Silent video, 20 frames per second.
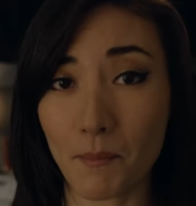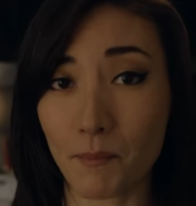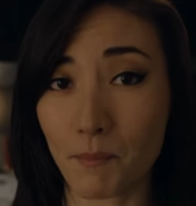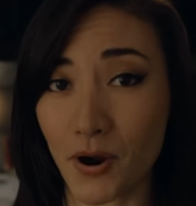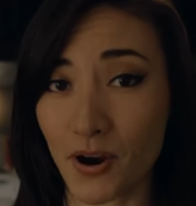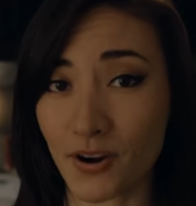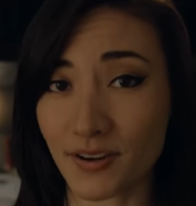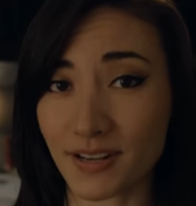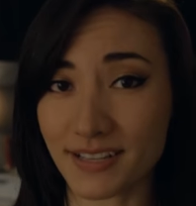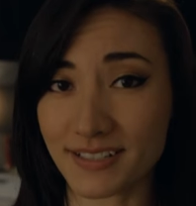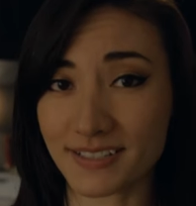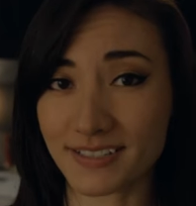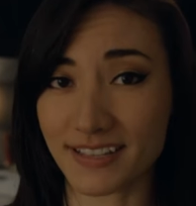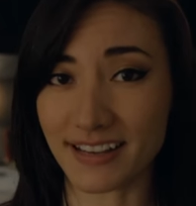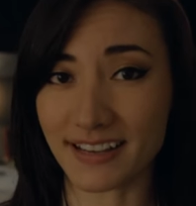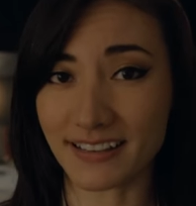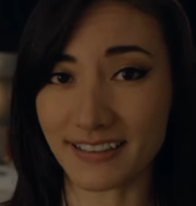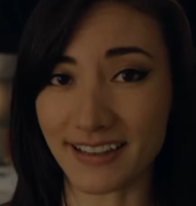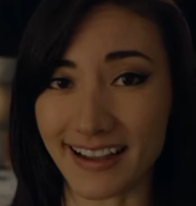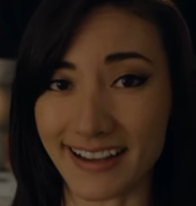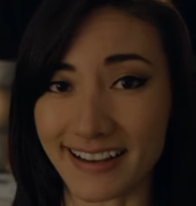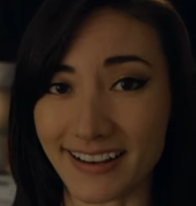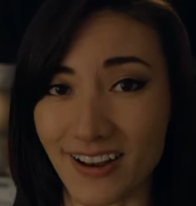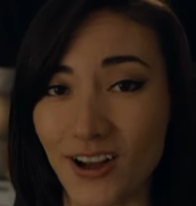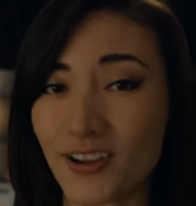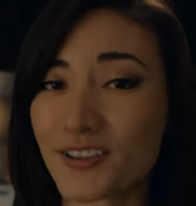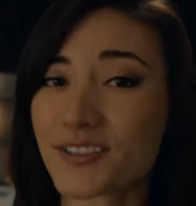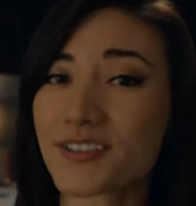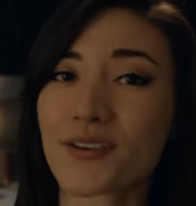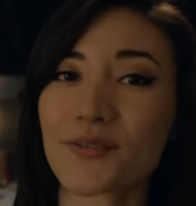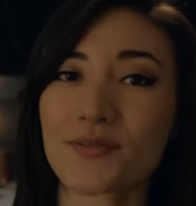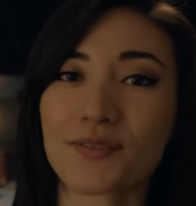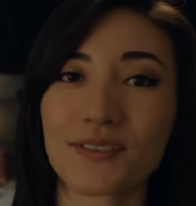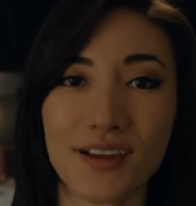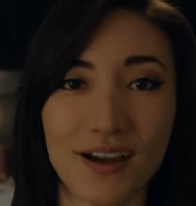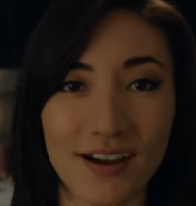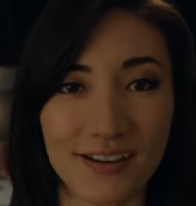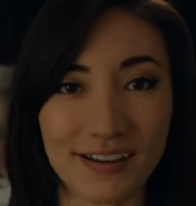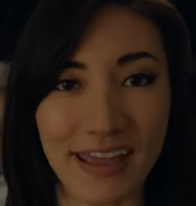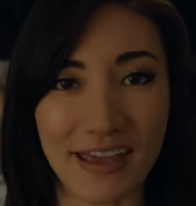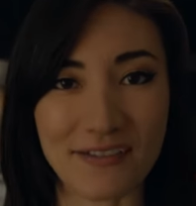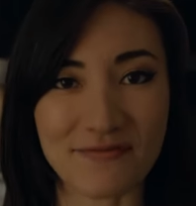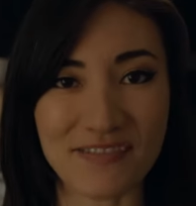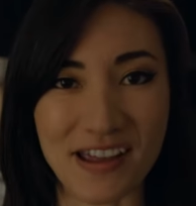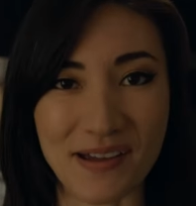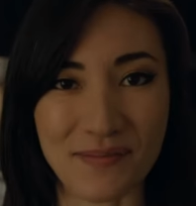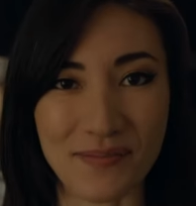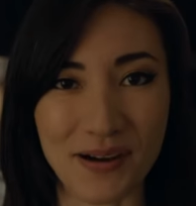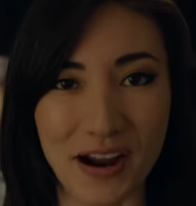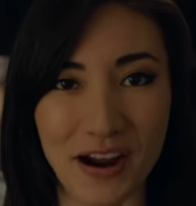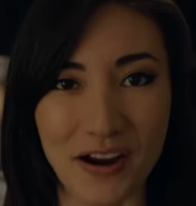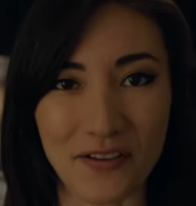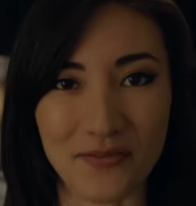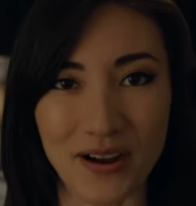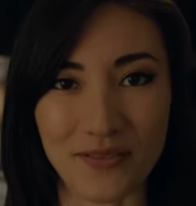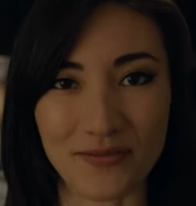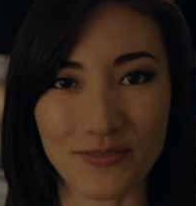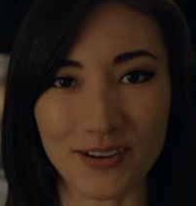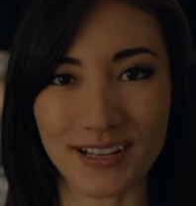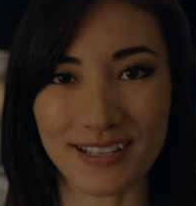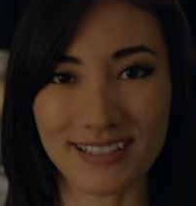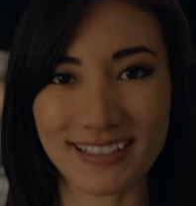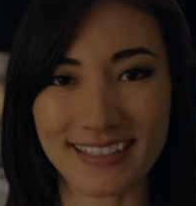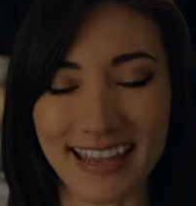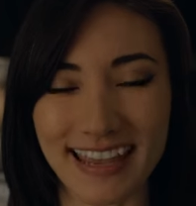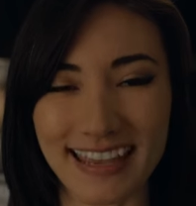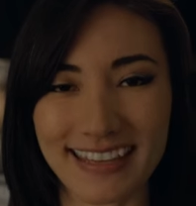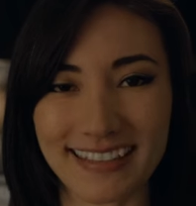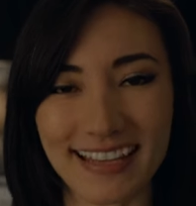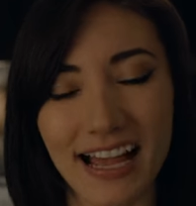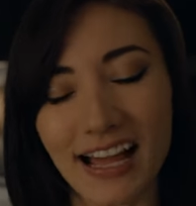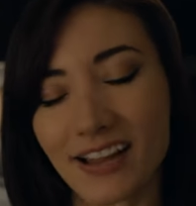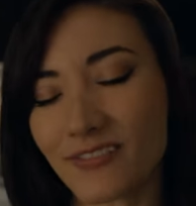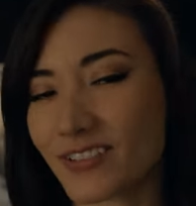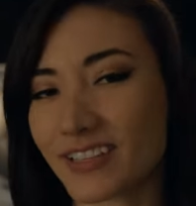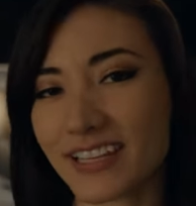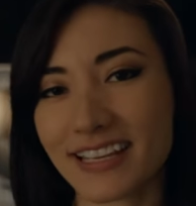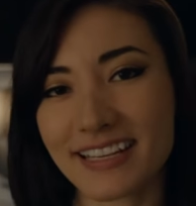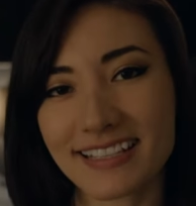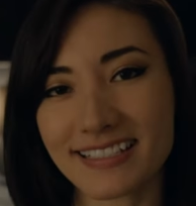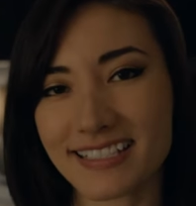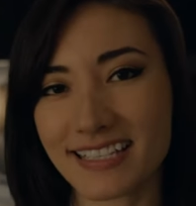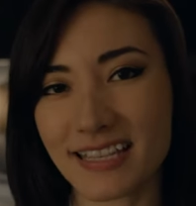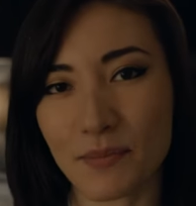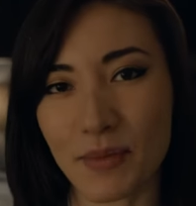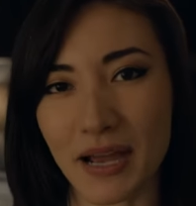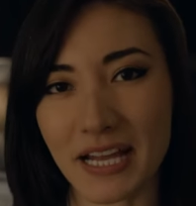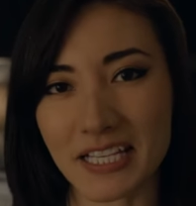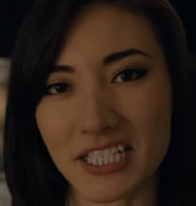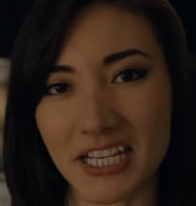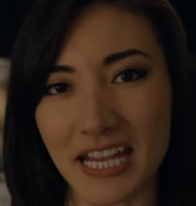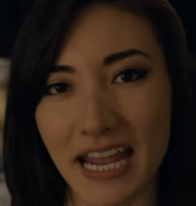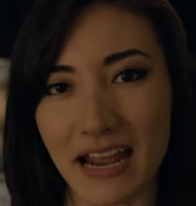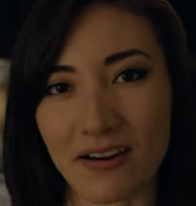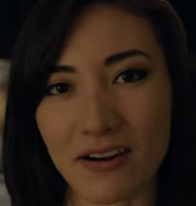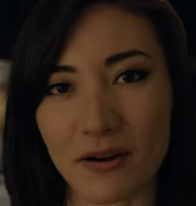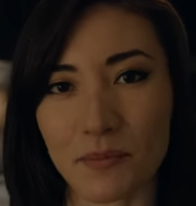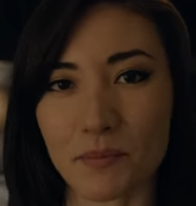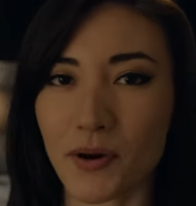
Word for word: Burning daylight, also not a vampire reference and not related to the magic hour.